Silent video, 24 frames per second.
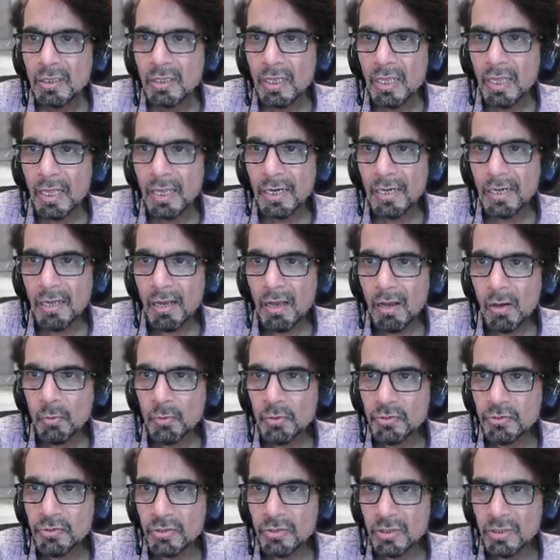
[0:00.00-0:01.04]
And now you
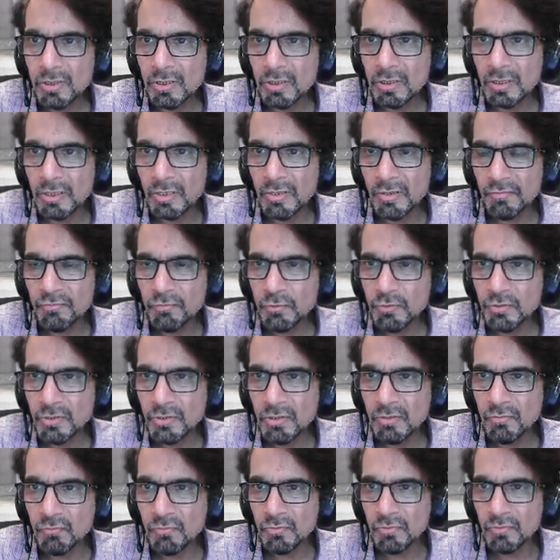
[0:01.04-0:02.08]
see, have you
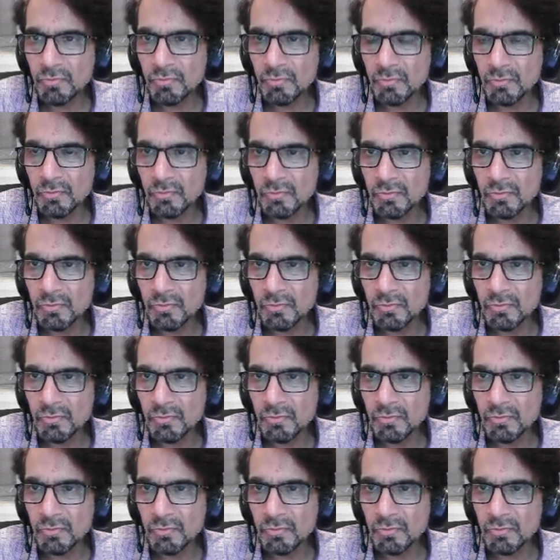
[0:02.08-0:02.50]
seen